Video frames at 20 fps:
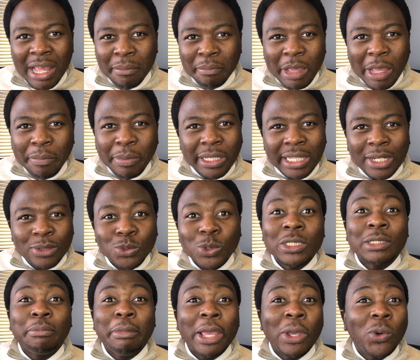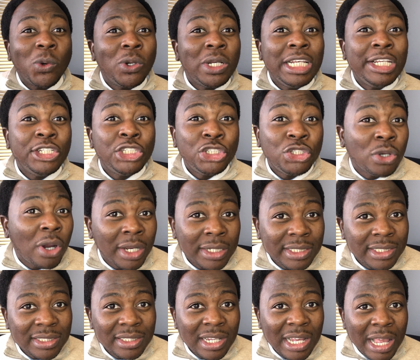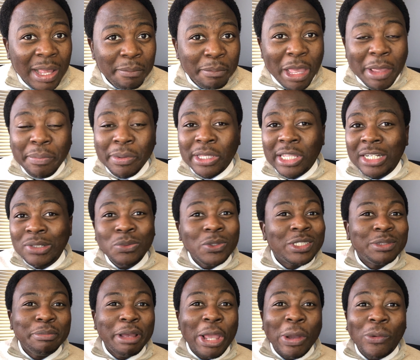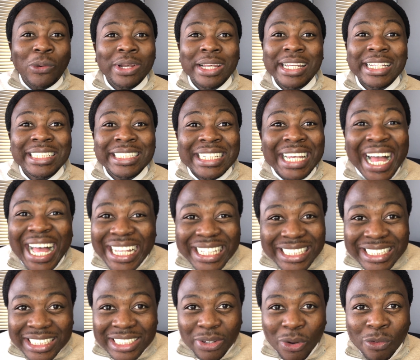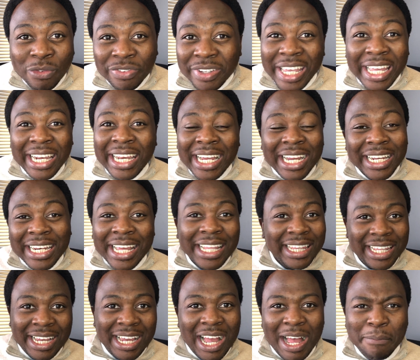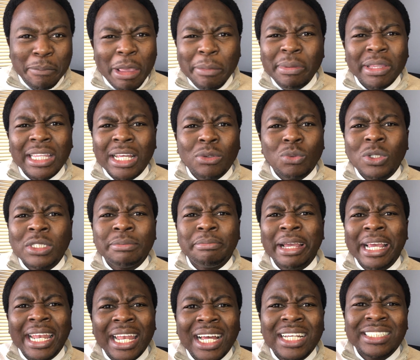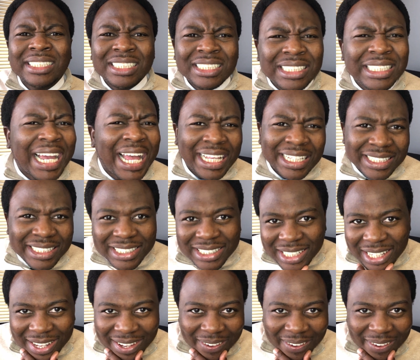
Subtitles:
Maybe that was my only shot. Maybe that was my only chance of getting another car. Maybe that was my last chance.